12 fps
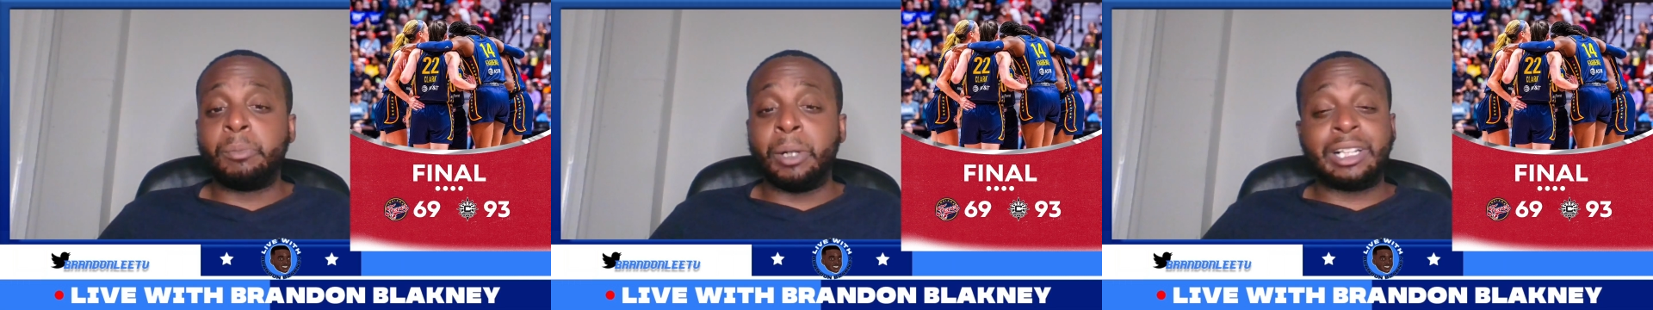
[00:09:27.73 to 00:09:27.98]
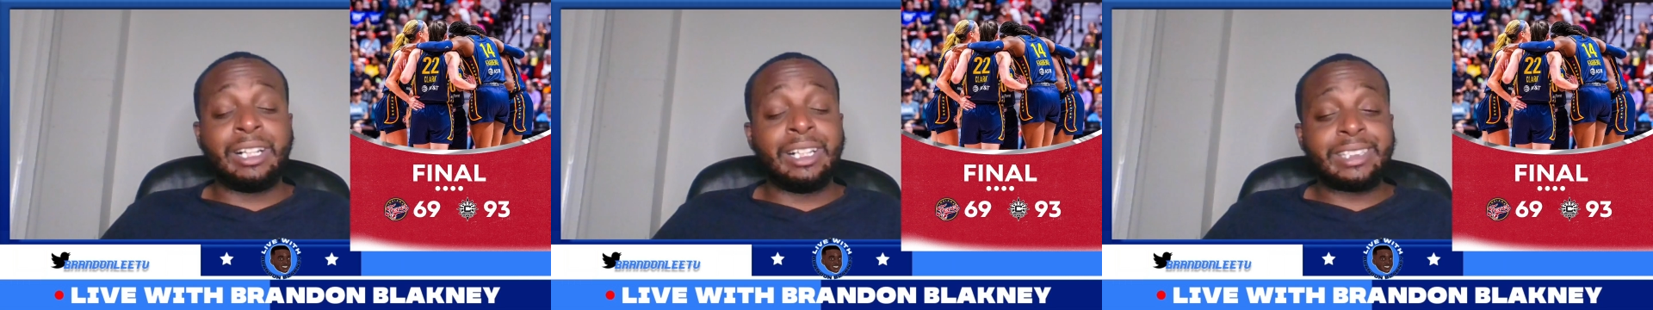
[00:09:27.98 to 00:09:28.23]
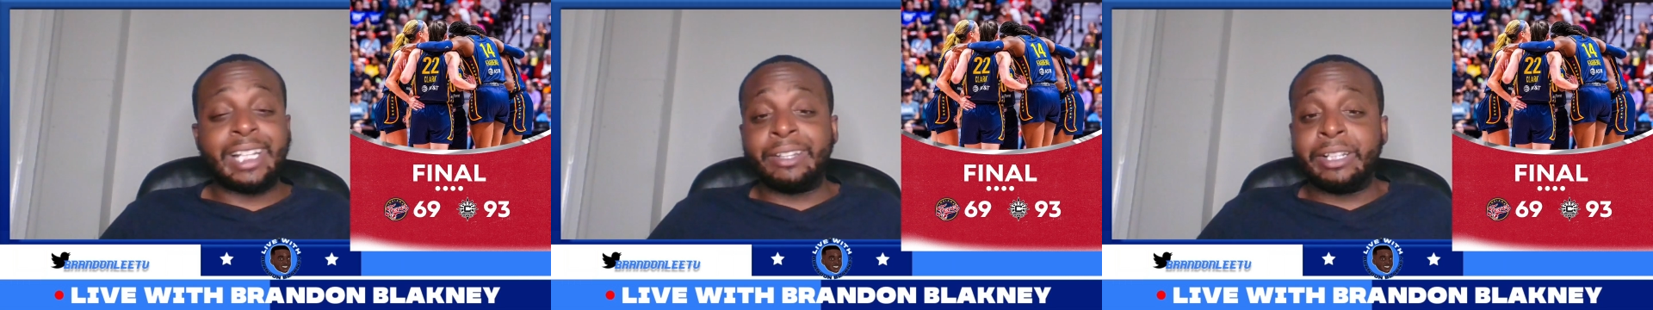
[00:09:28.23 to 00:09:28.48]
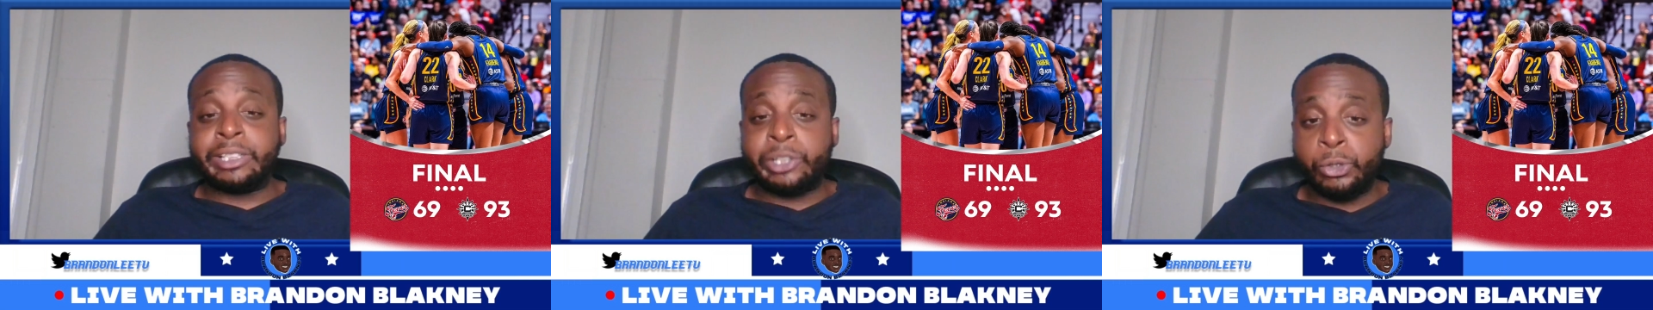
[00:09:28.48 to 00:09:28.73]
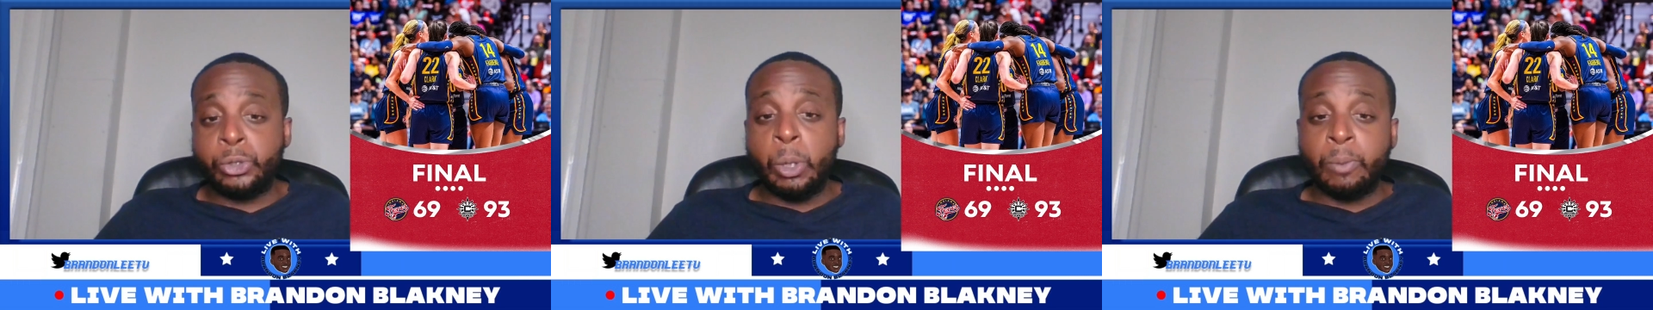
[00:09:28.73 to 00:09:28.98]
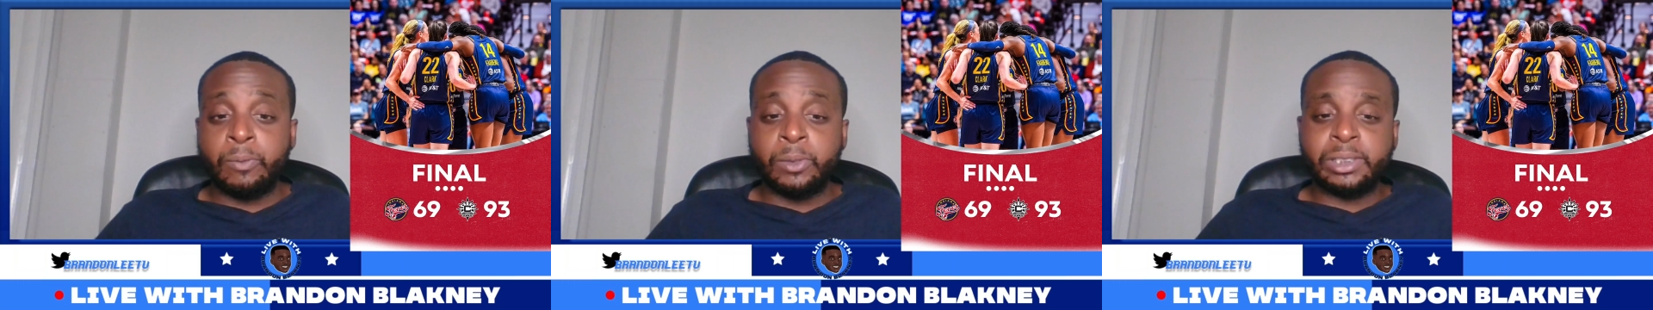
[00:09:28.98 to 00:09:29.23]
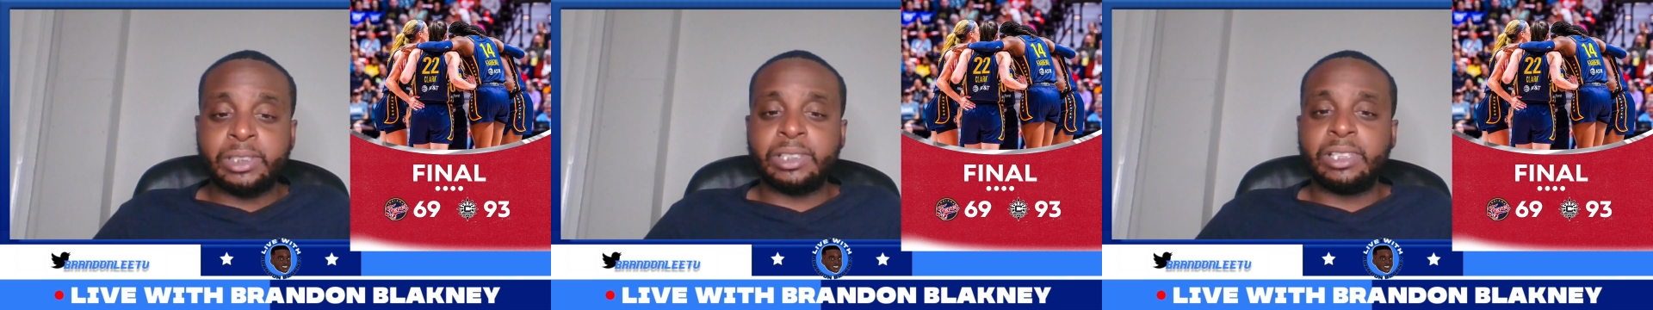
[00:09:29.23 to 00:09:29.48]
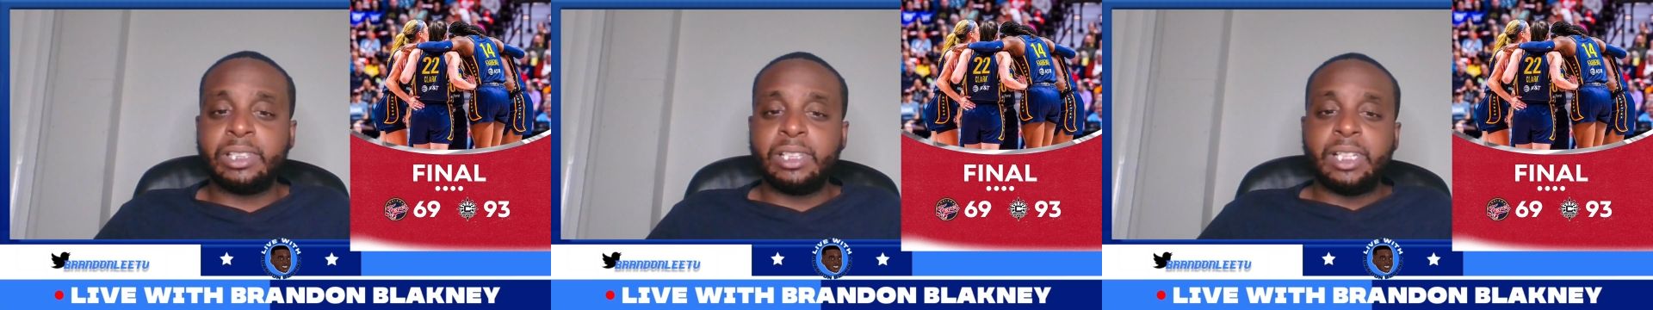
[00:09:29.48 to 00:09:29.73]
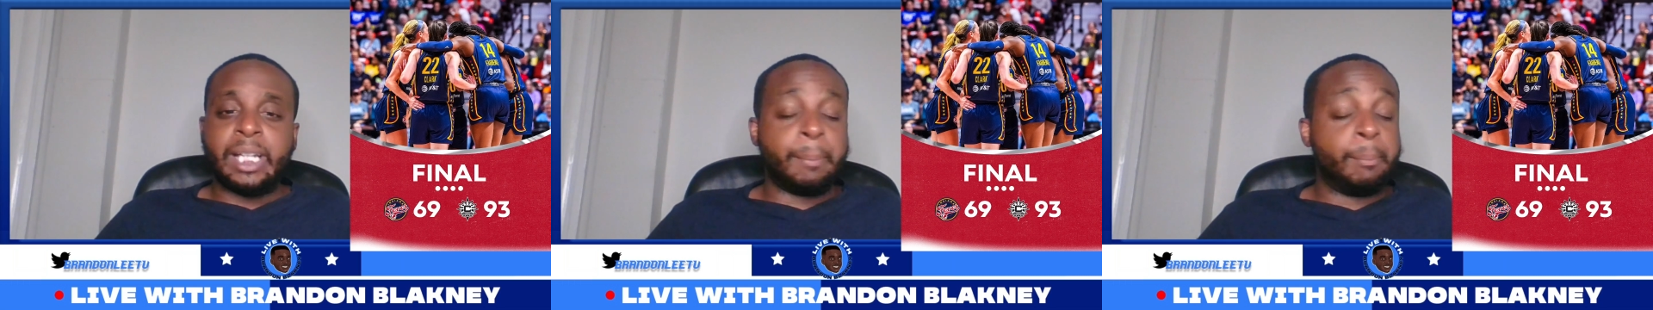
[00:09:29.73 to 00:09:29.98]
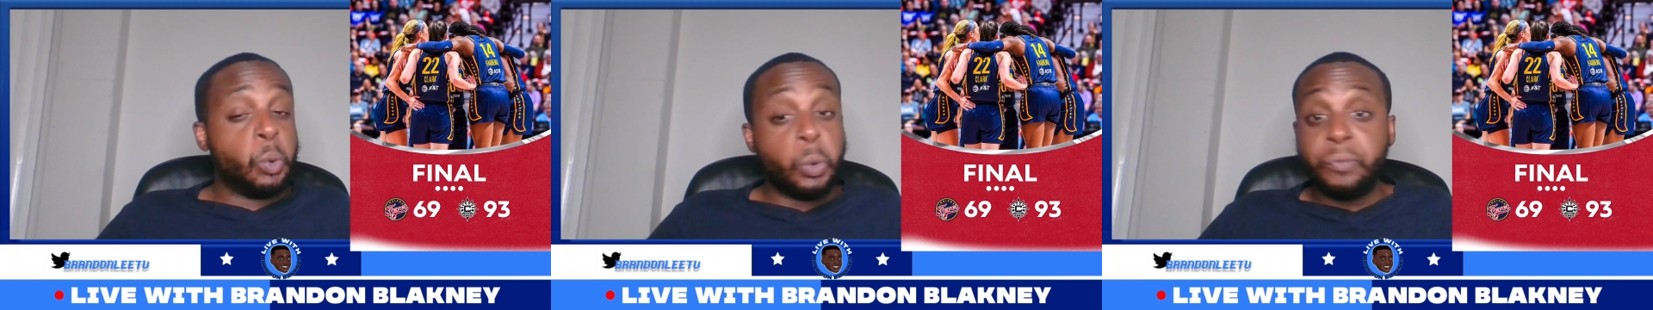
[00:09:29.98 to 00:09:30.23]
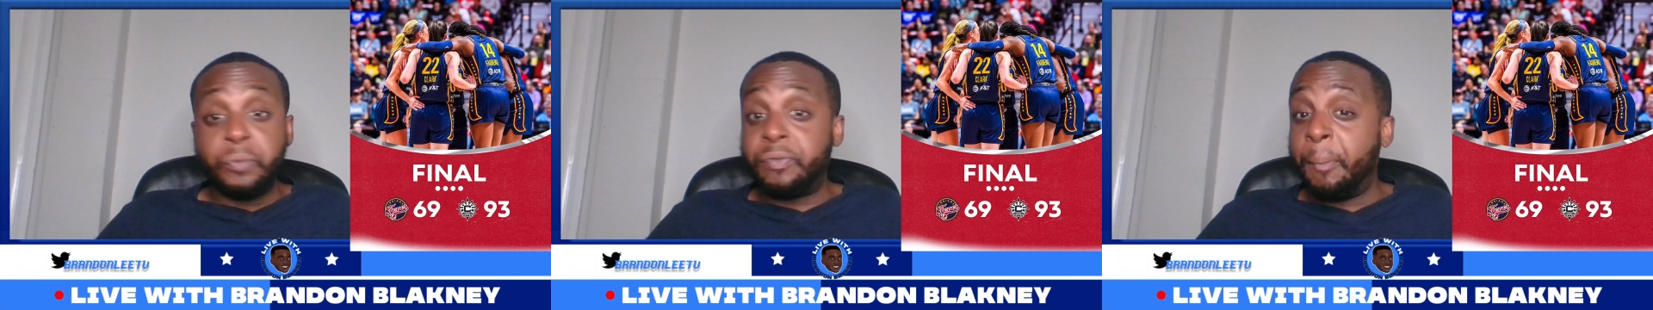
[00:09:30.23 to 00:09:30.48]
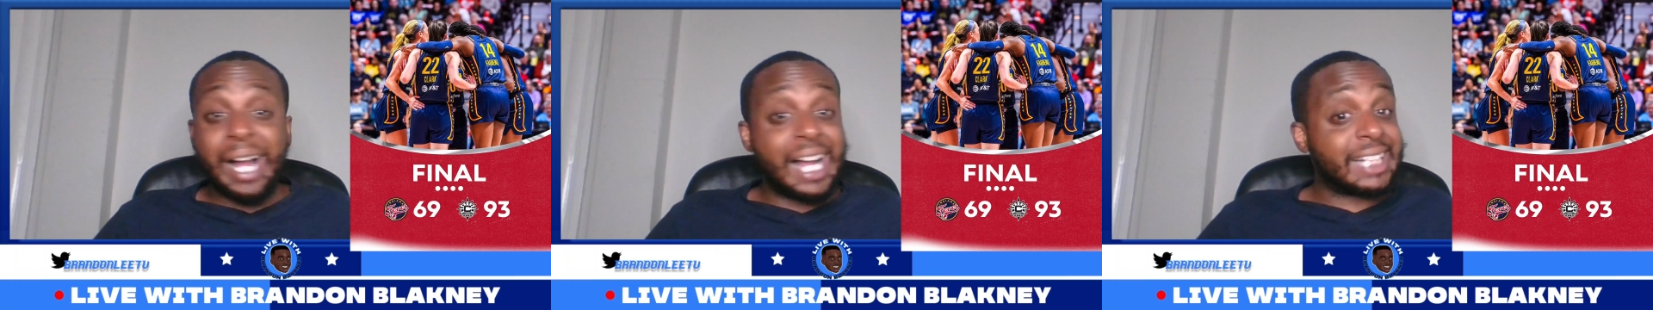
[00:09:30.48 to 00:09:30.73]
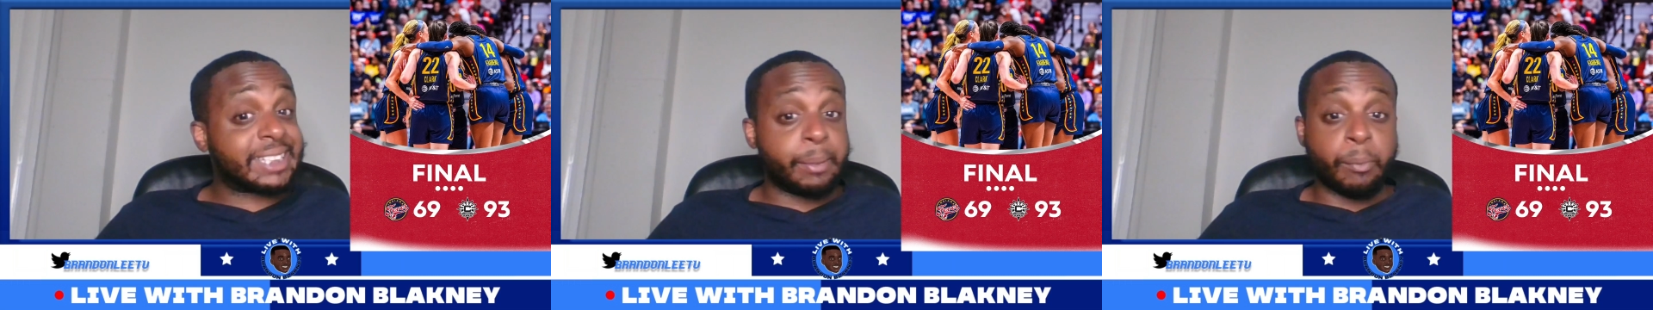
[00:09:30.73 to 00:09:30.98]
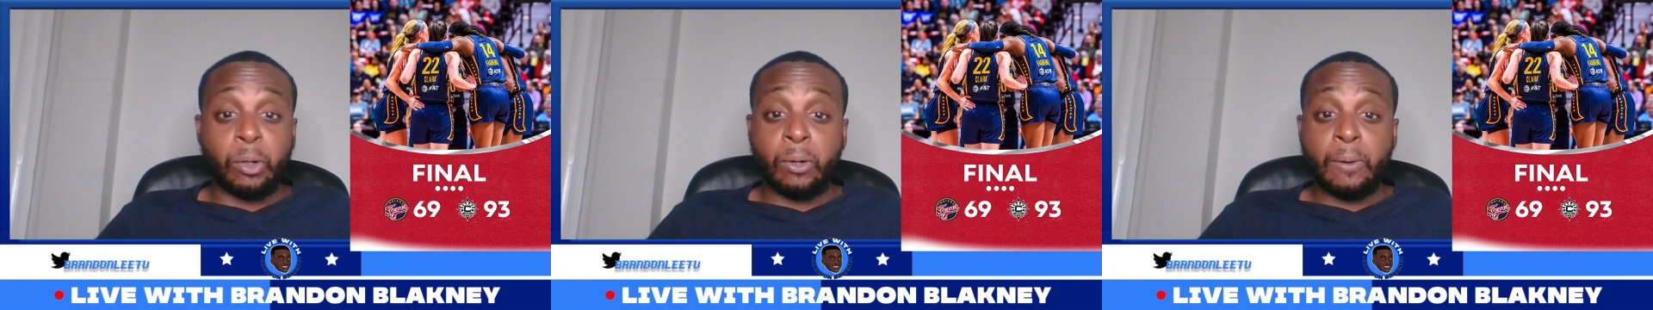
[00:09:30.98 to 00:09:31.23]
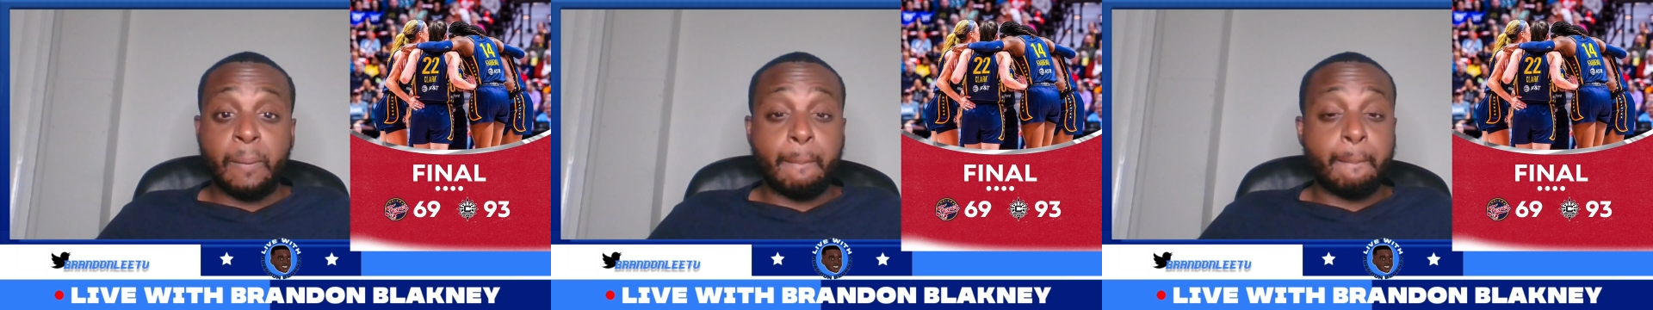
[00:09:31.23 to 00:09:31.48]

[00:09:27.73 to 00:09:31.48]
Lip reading: but cut down the turnovers, move the basketball.